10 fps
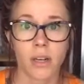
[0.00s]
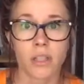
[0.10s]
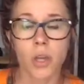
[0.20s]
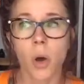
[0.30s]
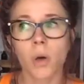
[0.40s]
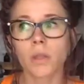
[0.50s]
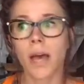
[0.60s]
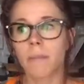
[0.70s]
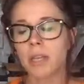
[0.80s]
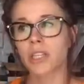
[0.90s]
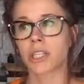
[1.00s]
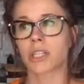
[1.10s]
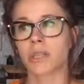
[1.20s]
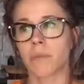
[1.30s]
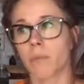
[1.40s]
So let me
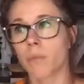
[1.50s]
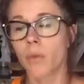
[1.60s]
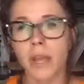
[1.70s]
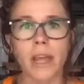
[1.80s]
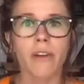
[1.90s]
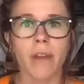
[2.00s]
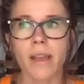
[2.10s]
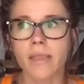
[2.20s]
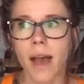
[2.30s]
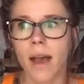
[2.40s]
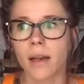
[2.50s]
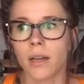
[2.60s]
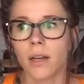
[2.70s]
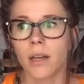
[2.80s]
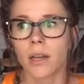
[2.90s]
just reiterate that.
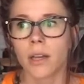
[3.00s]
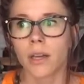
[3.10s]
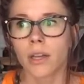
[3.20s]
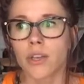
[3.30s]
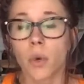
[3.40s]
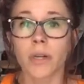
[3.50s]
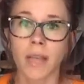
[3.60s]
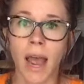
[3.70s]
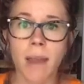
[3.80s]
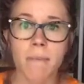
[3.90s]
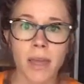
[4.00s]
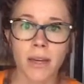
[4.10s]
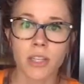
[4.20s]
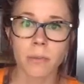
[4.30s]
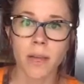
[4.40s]
Your time
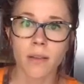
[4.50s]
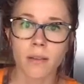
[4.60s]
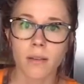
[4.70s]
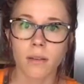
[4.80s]
management